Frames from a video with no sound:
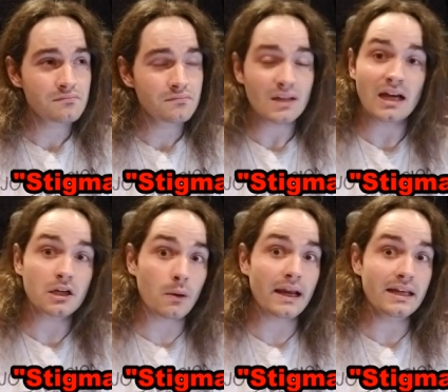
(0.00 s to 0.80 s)
Not
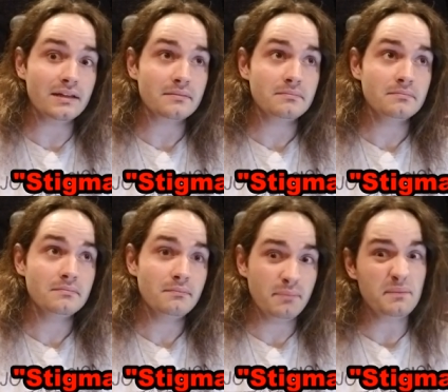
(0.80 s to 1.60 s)
great,
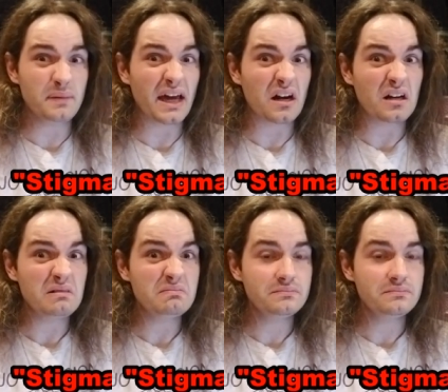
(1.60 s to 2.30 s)
but better.